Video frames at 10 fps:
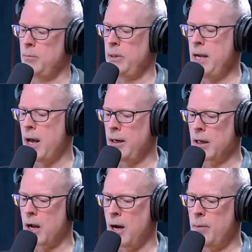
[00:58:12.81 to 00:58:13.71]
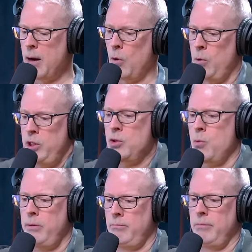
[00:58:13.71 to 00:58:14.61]
but not in a combat role, which is
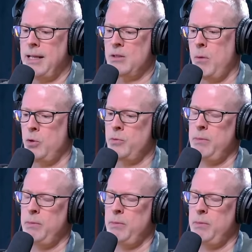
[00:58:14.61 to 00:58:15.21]
that's most